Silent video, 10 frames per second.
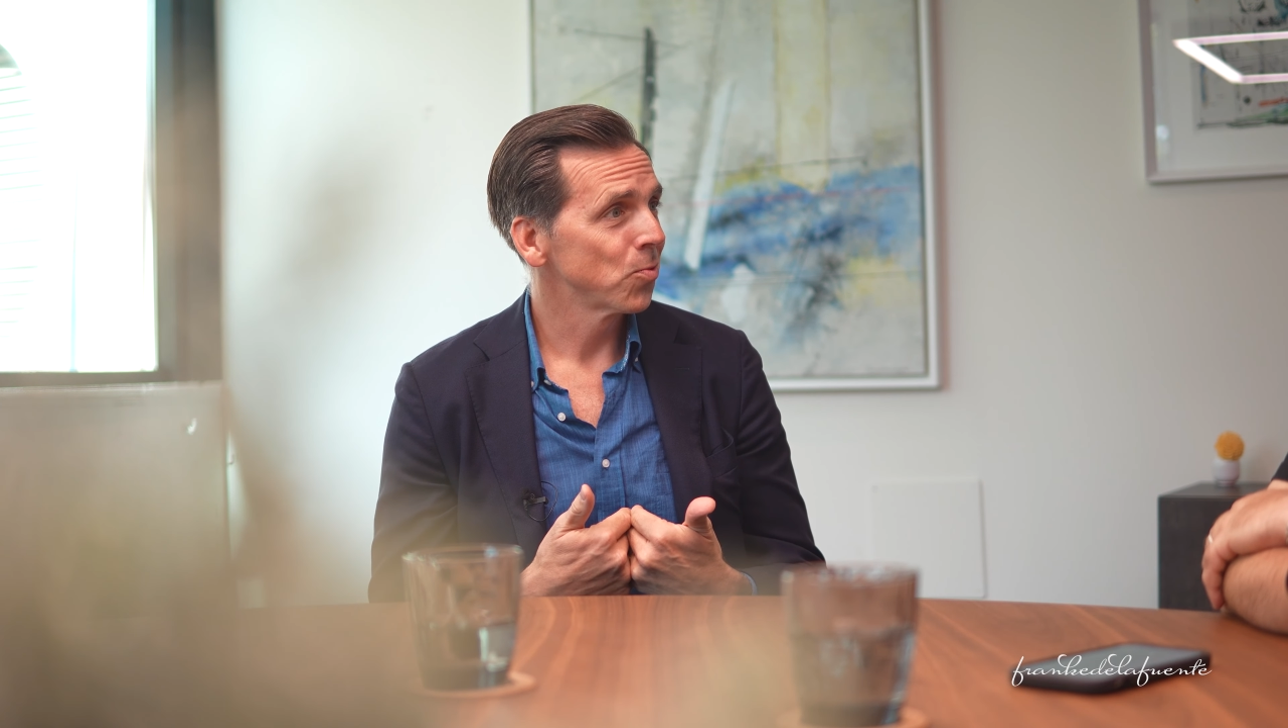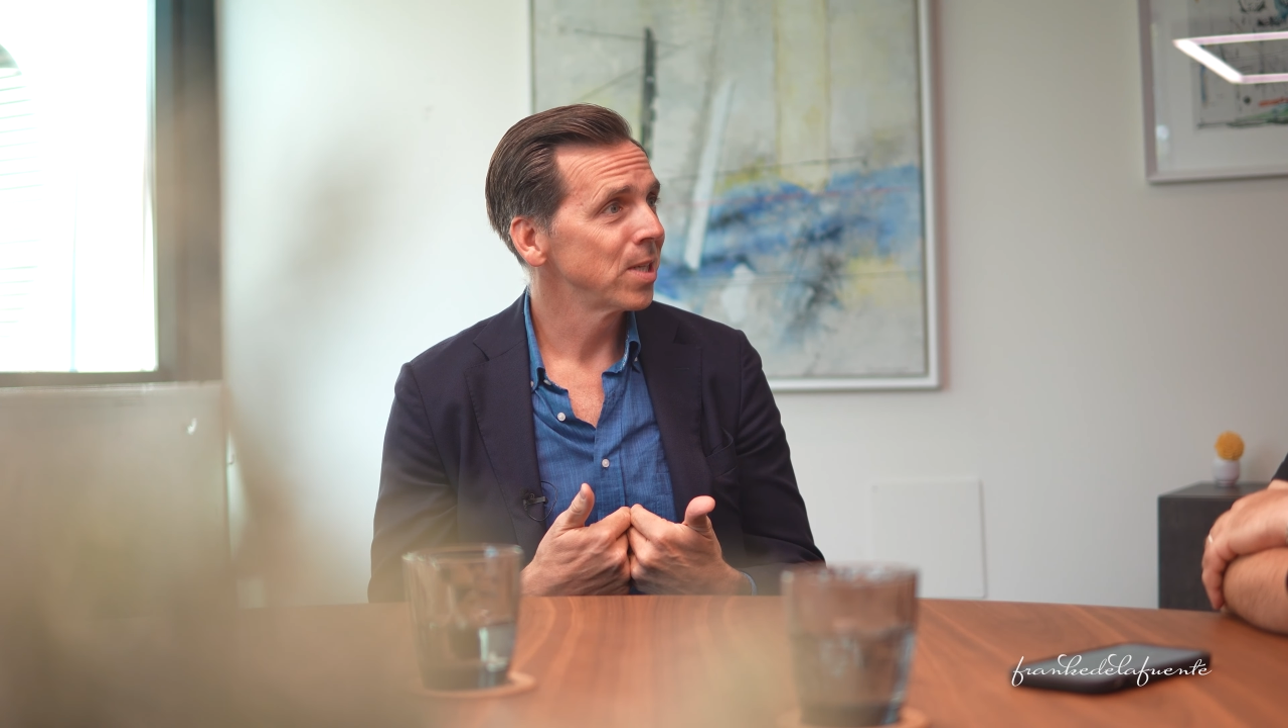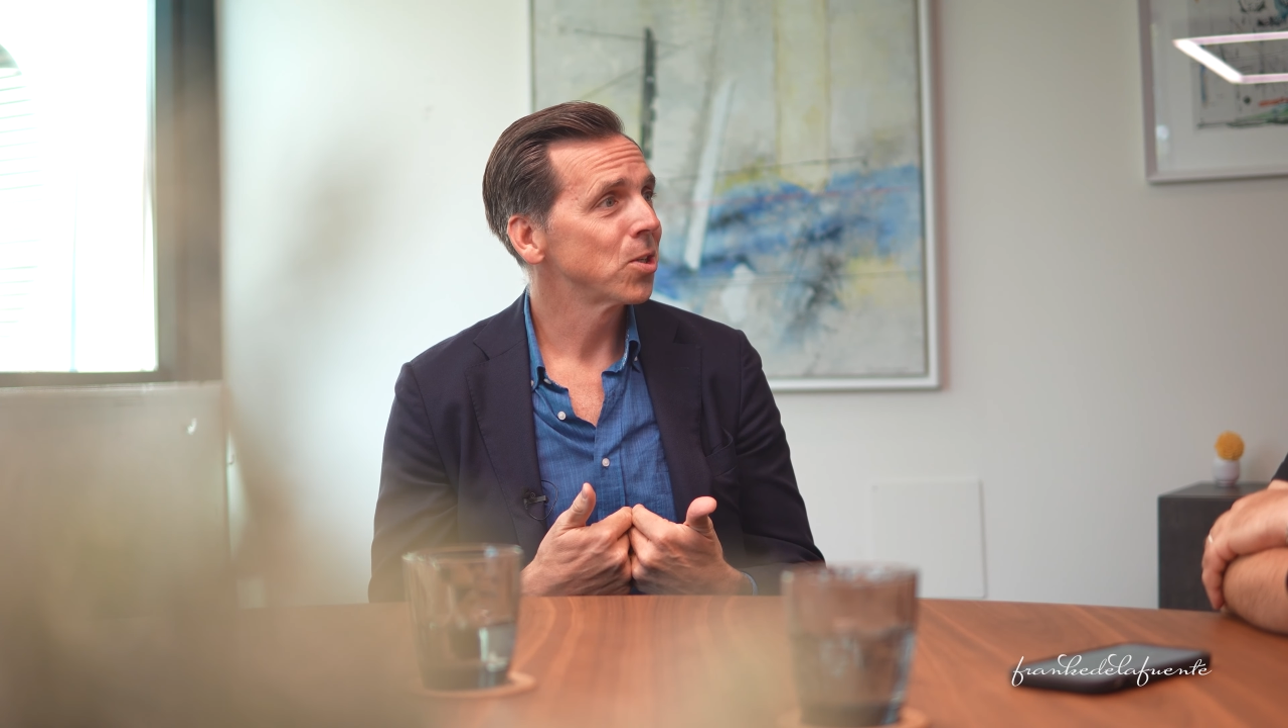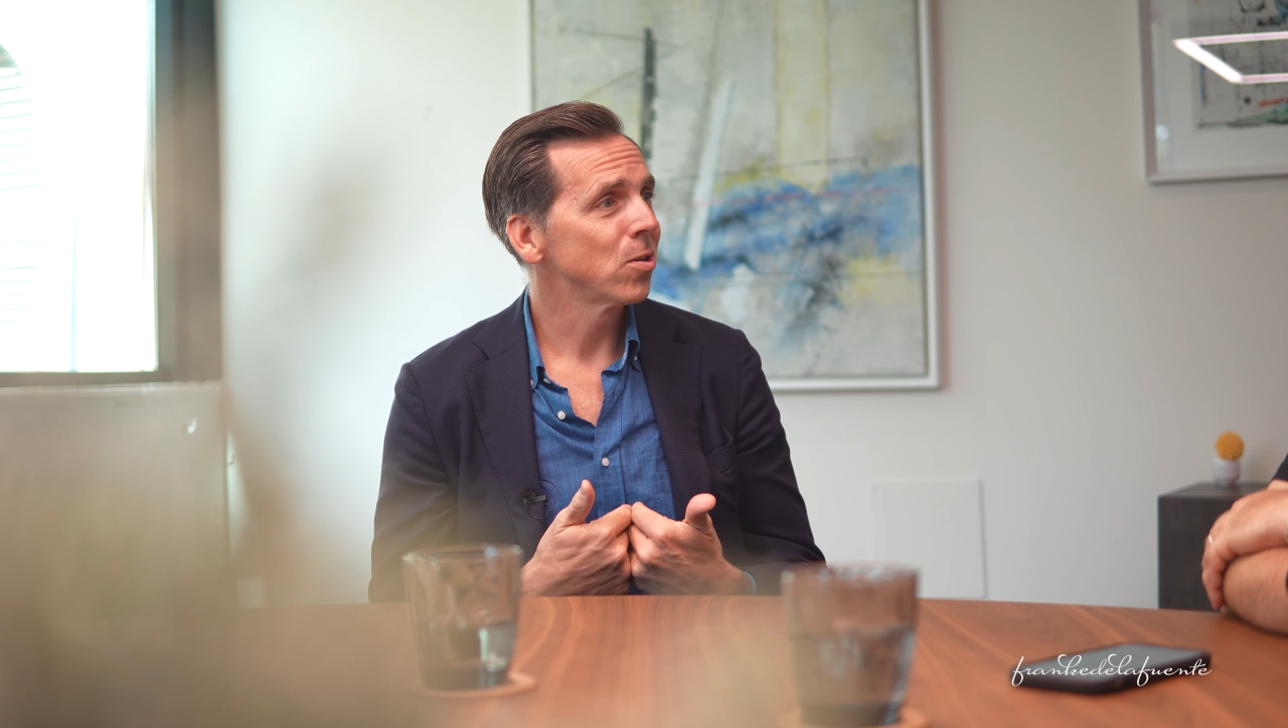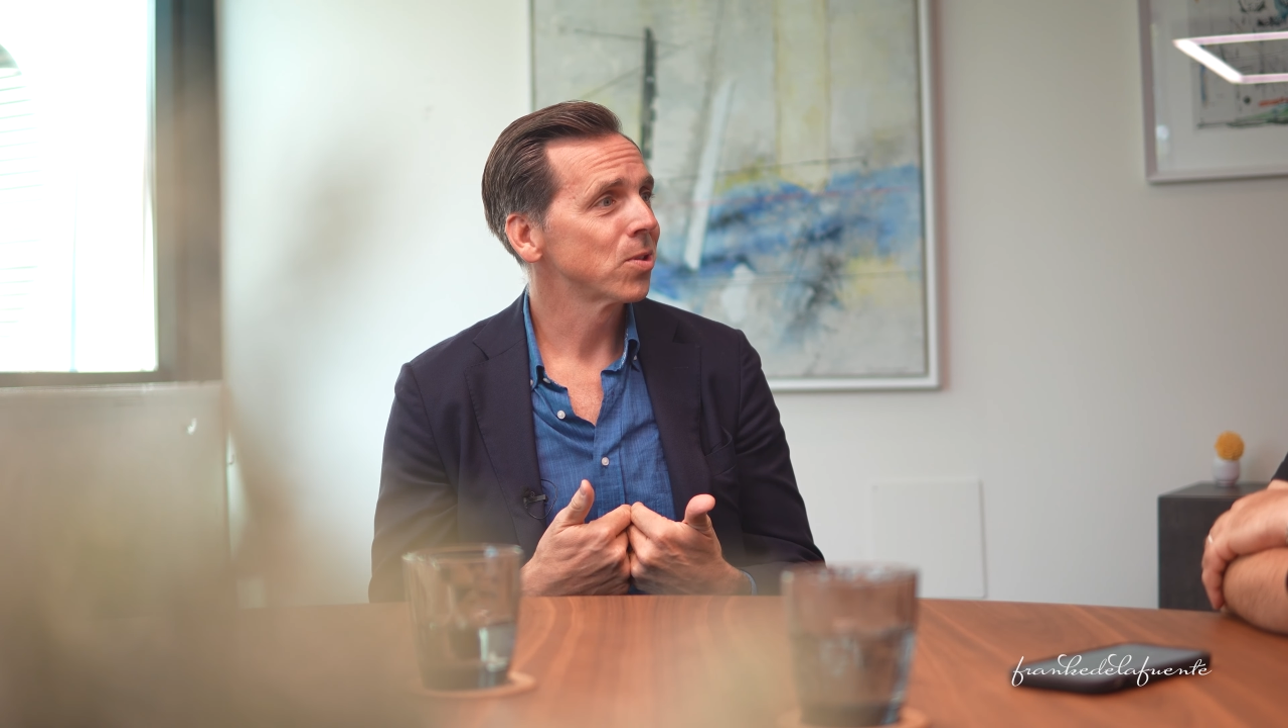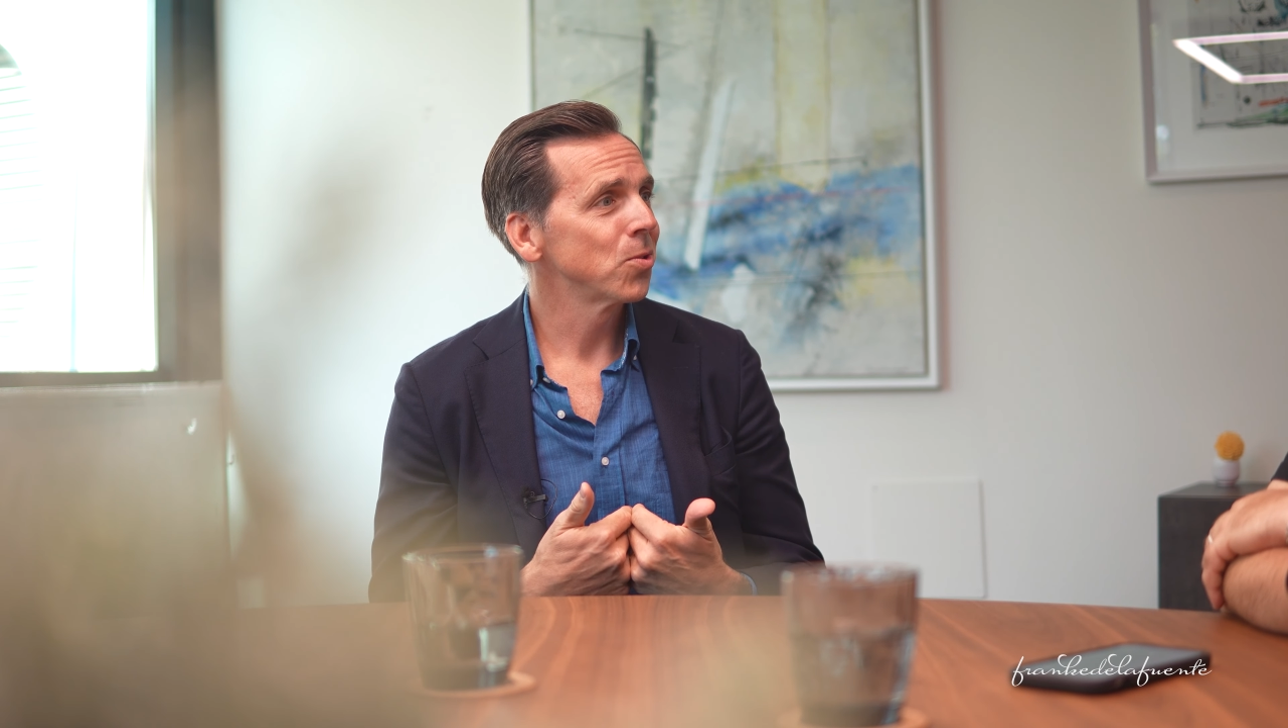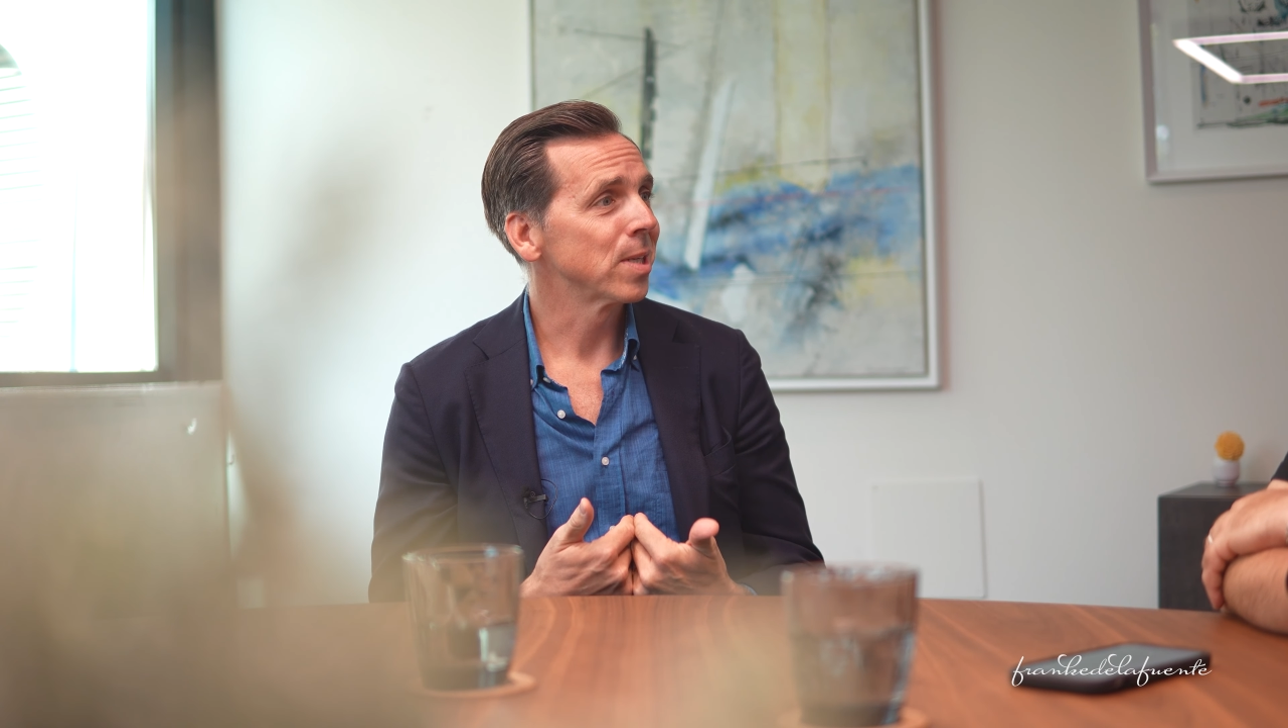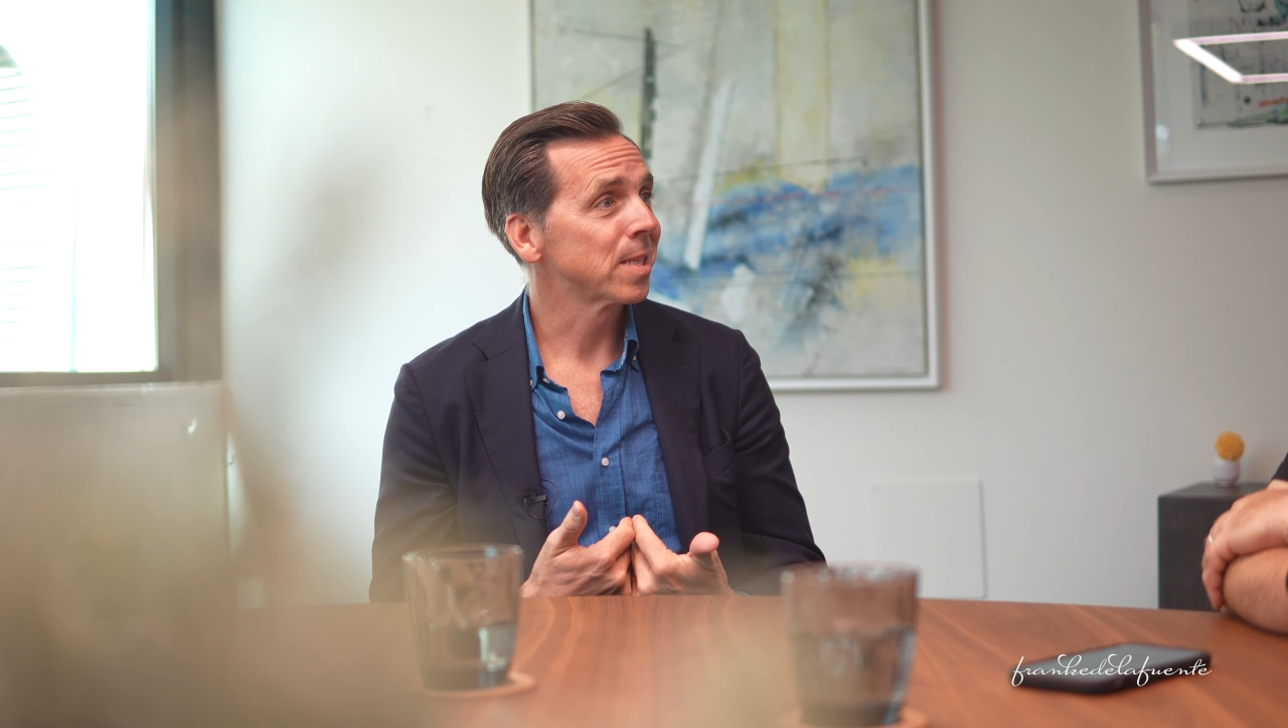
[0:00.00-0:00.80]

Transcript: we don't do a